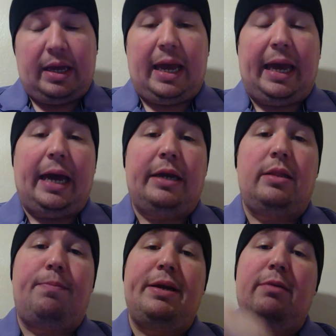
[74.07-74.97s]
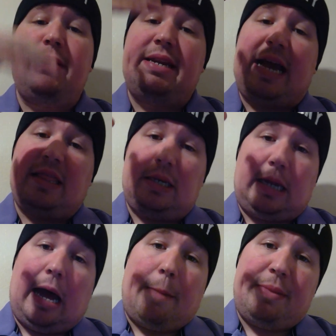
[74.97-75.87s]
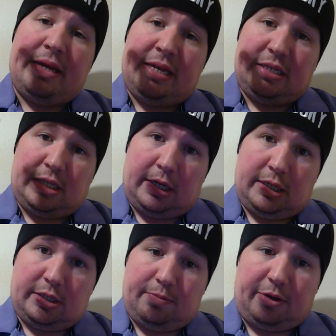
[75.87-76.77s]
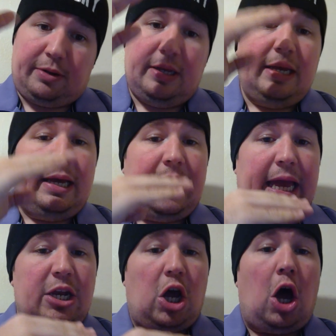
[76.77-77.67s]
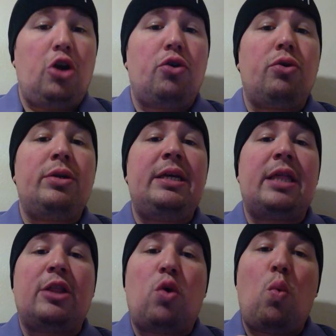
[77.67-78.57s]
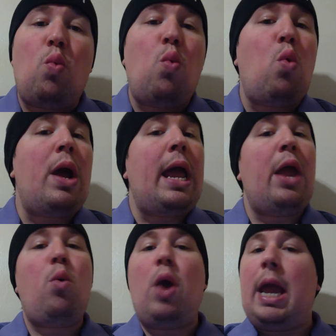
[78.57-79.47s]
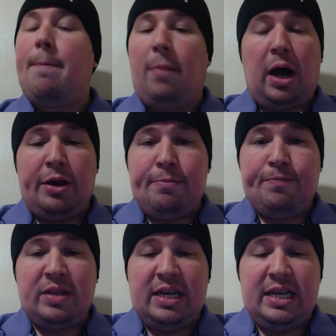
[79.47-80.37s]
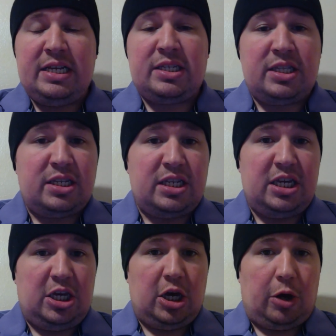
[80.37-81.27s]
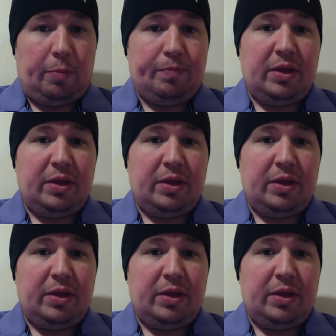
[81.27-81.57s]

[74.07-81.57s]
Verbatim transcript: And the pyramid at the top is the customer. And underneath, at the way, way bottom, is the CEO.